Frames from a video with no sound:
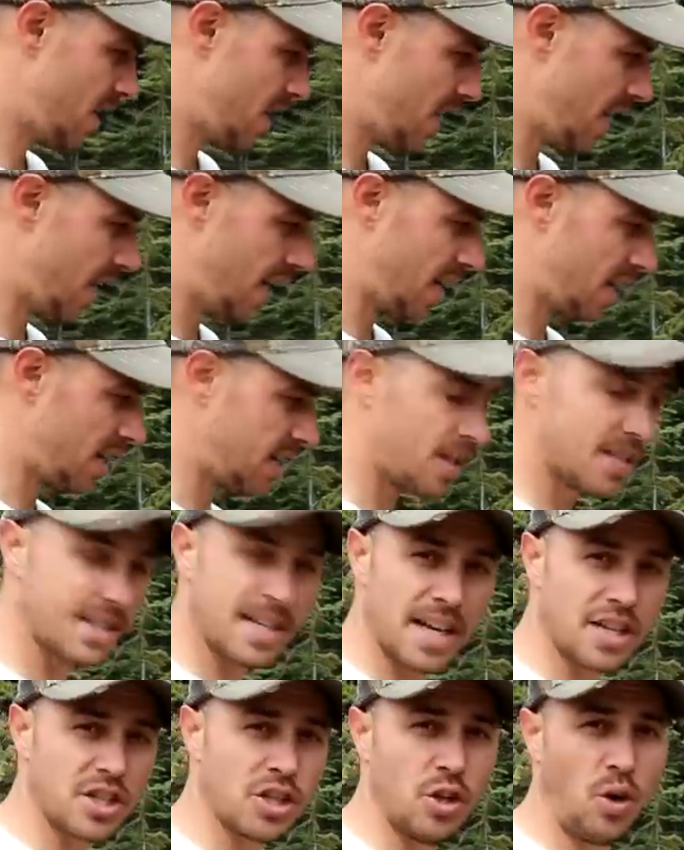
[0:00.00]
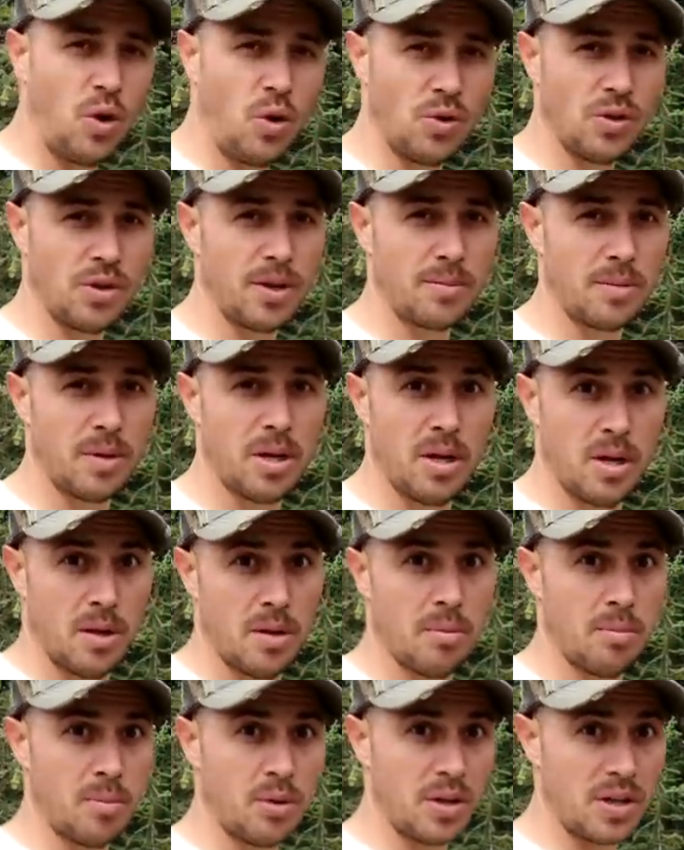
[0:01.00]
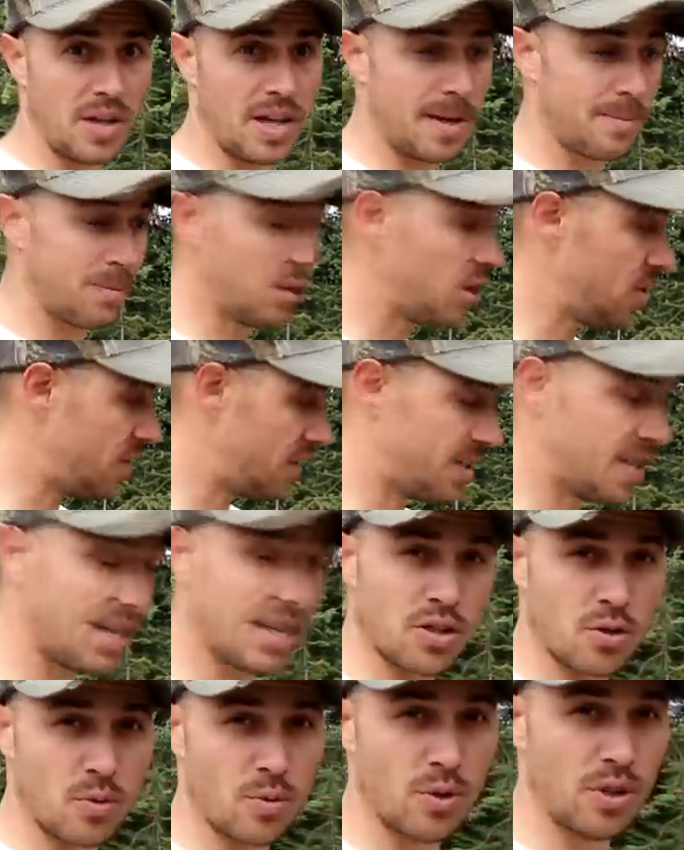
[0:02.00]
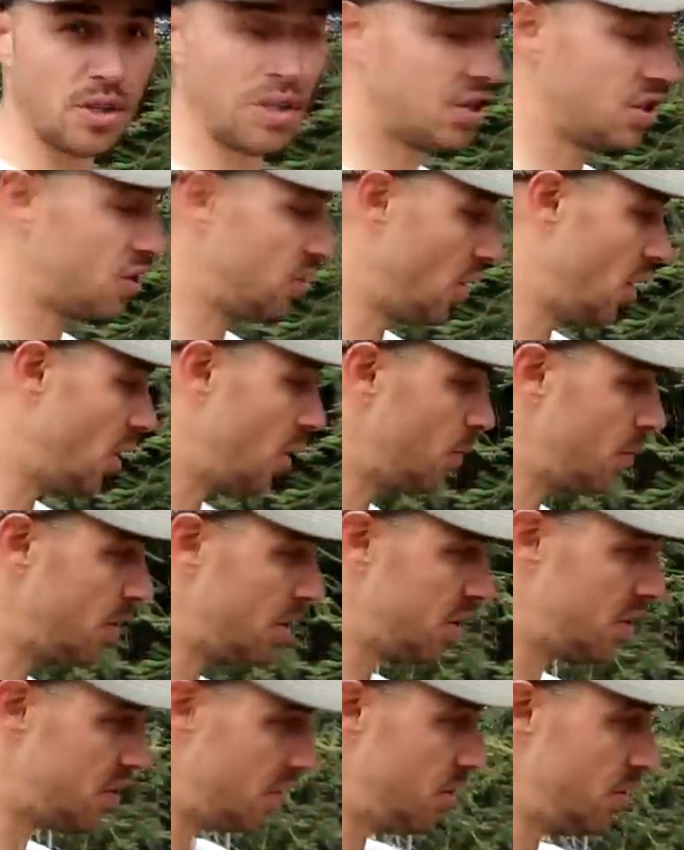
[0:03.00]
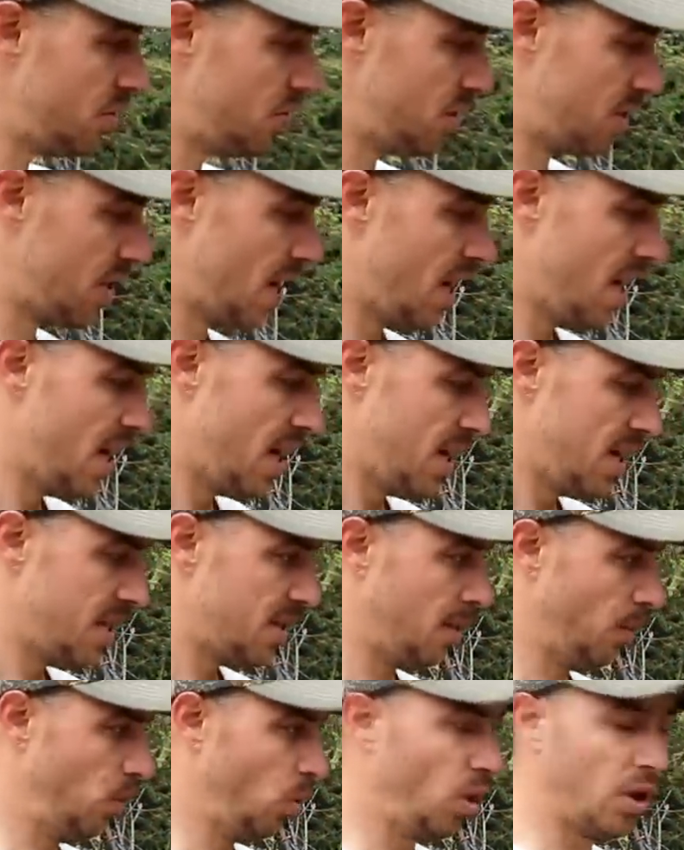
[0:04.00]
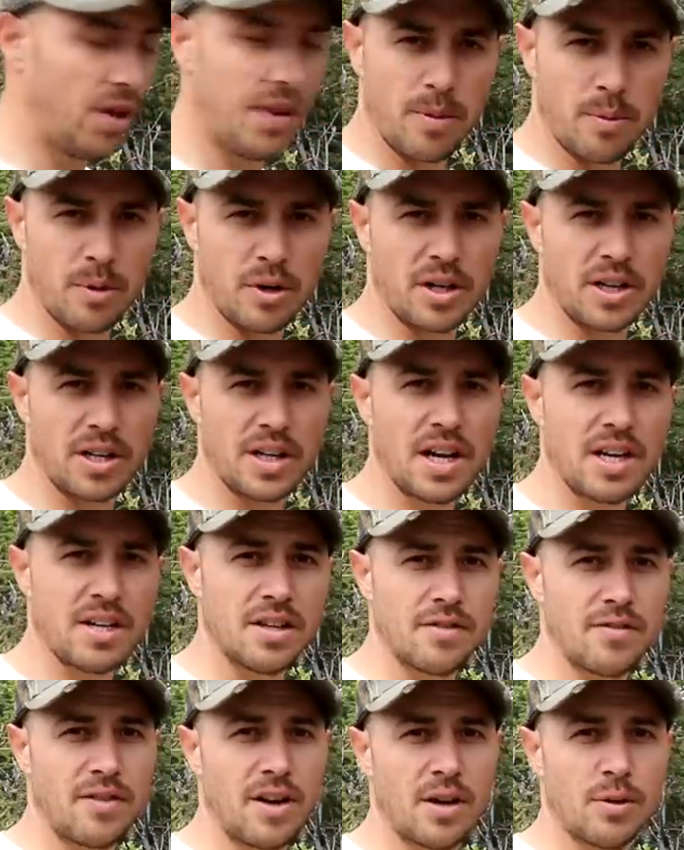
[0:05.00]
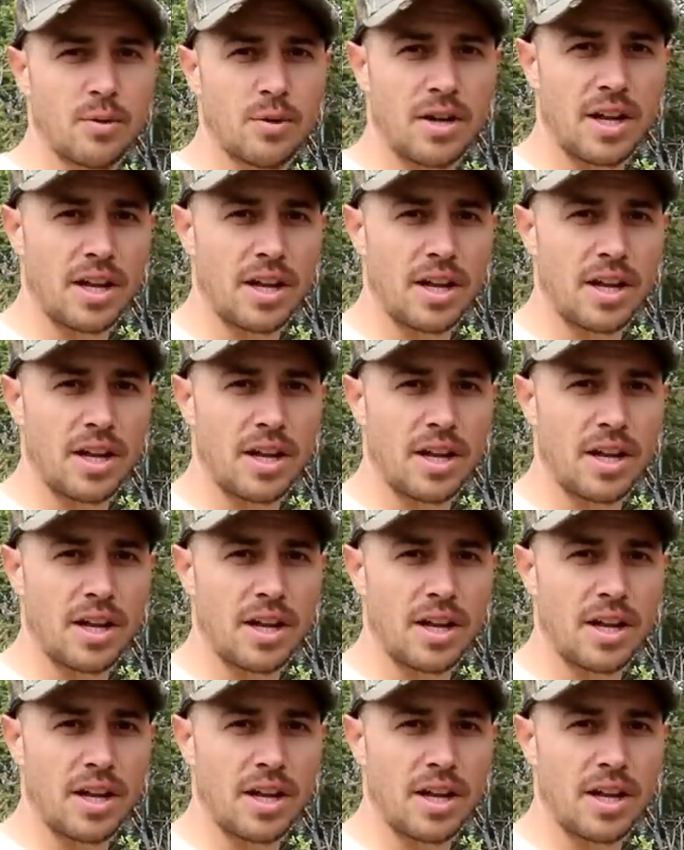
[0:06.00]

And it's actually holding up pretty damn good. These things are really strong. We just used some wood that we we're gonna cut into firewood